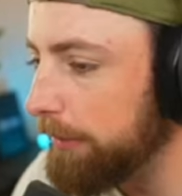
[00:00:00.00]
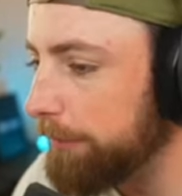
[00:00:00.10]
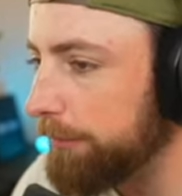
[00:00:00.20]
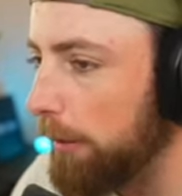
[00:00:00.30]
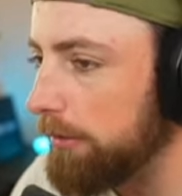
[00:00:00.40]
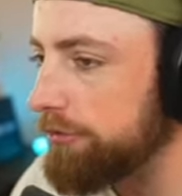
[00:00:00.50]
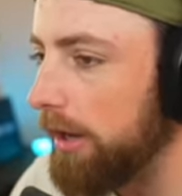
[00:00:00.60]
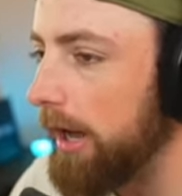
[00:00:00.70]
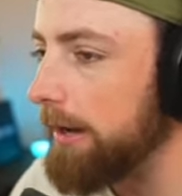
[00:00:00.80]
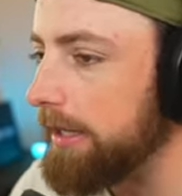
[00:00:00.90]
could throw a
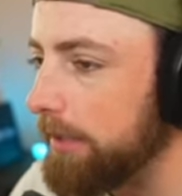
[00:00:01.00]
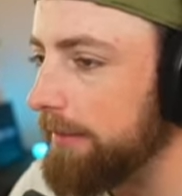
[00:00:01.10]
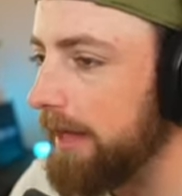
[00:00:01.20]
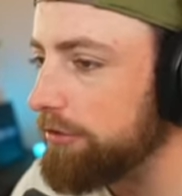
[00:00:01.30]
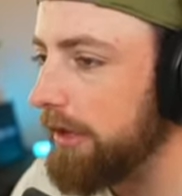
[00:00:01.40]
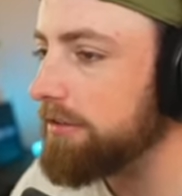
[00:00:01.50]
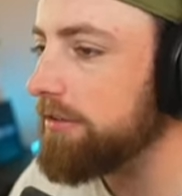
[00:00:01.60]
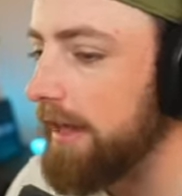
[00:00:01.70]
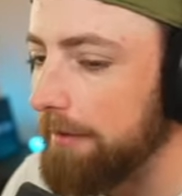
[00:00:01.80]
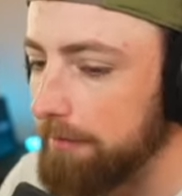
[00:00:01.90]
shutout here, that
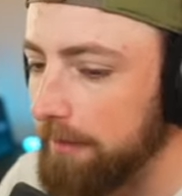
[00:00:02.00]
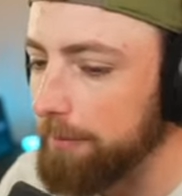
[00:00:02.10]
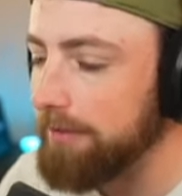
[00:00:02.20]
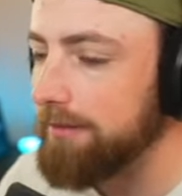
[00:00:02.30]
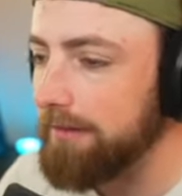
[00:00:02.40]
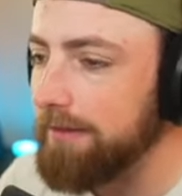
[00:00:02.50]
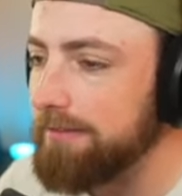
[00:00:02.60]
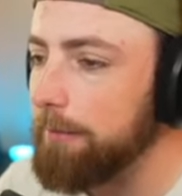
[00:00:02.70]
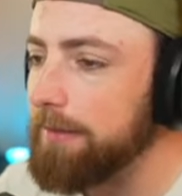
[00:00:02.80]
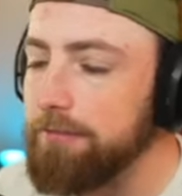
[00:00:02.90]
changes everything because, like, let's
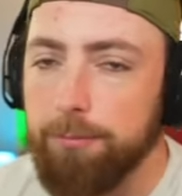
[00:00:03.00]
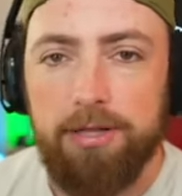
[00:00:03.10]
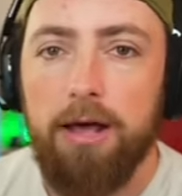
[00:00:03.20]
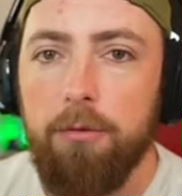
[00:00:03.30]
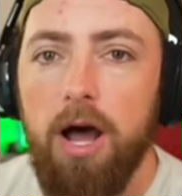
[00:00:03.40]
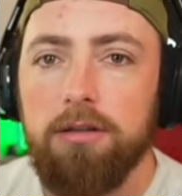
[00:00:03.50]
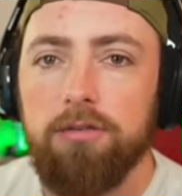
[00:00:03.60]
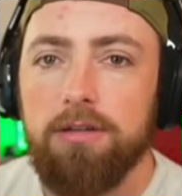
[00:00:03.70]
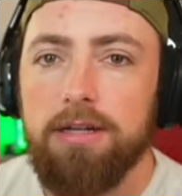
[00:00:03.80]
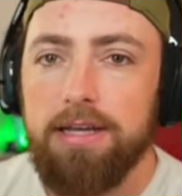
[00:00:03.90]
say we give up 10
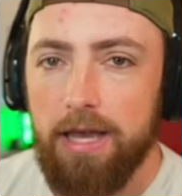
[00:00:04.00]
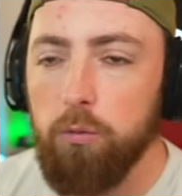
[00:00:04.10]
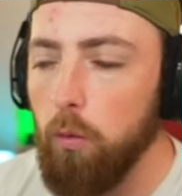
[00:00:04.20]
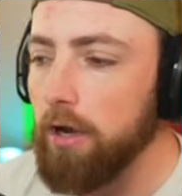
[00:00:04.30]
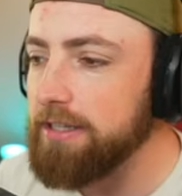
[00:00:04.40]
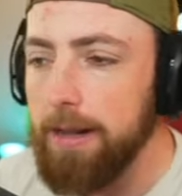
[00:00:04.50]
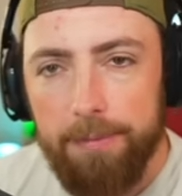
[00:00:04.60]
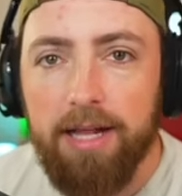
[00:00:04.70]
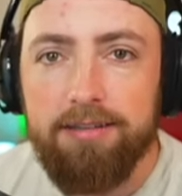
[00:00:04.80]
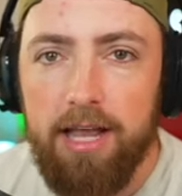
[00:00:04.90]
runs in one game.
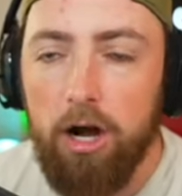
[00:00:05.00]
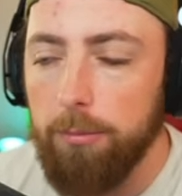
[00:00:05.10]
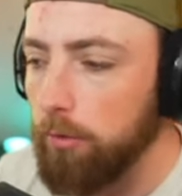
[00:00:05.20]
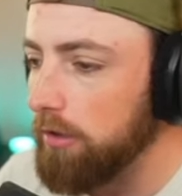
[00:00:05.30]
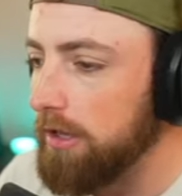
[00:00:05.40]
That's terrible.